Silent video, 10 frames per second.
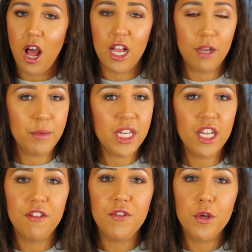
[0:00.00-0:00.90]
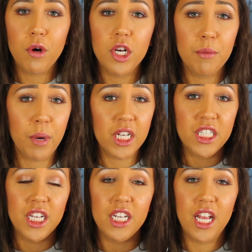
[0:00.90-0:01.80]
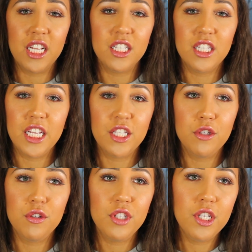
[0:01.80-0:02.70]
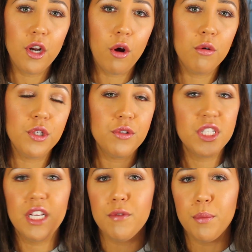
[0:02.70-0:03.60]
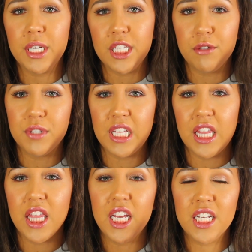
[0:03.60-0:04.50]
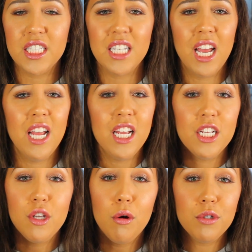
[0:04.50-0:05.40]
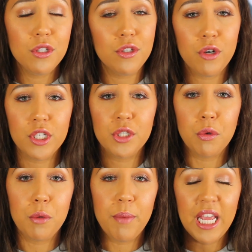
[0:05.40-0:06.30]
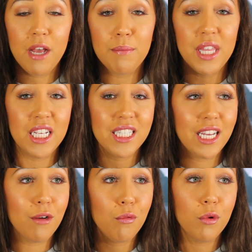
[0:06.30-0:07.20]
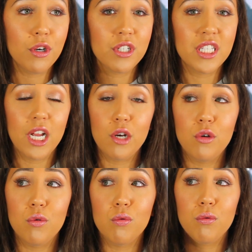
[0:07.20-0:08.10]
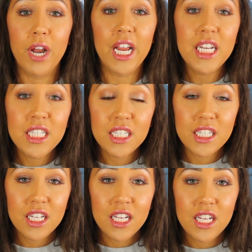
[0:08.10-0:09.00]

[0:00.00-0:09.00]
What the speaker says: I mean, if you're on a budget and like, you know, you see everybody using this, go to the drugstore, pick up this. It works great.